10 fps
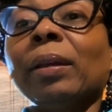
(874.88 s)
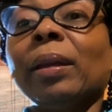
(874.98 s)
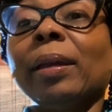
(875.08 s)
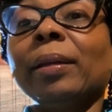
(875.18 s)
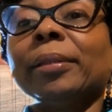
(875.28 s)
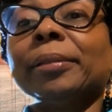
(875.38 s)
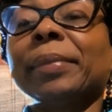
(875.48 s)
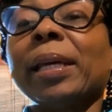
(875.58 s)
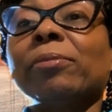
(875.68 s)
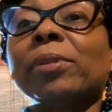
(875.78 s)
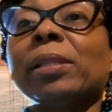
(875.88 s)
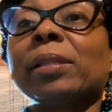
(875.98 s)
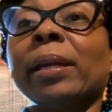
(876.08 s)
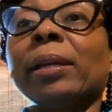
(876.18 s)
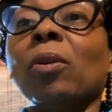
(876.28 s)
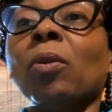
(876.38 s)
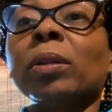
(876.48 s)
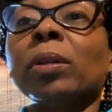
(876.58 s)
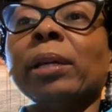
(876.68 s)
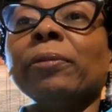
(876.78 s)
And that was like
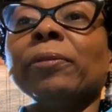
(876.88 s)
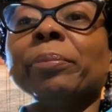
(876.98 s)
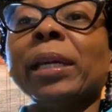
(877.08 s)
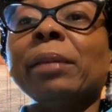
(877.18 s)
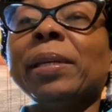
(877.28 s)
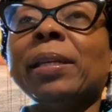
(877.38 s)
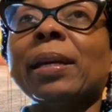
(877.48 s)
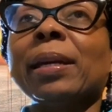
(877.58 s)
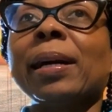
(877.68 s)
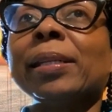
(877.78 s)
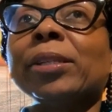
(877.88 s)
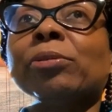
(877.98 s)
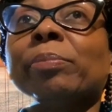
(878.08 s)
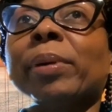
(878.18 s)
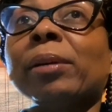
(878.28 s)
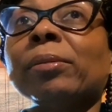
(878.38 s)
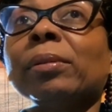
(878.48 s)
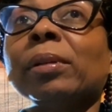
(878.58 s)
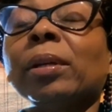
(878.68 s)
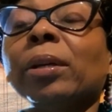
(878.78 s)
all day from maybe 9 to about
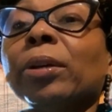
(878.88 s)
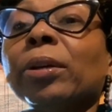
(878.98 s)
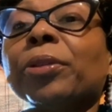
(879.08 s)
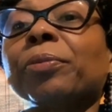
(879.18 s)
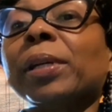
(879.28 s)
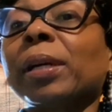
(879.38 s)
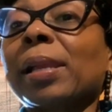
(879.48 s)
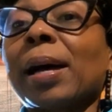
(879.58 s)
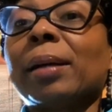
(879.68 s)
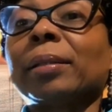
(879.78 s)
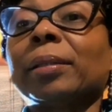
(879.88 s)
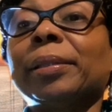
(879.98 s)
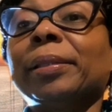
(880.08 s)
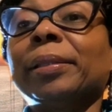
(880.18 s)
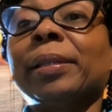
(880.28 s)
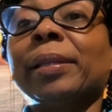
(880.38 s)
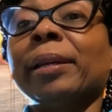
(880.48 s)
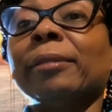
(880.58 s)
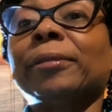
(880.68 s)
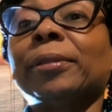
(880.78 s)
3 o'clock in
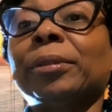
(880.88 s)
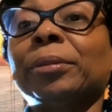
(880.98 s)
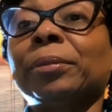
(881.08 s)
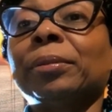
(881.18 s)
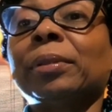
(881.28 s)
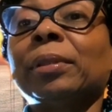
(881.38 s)
the afternoon,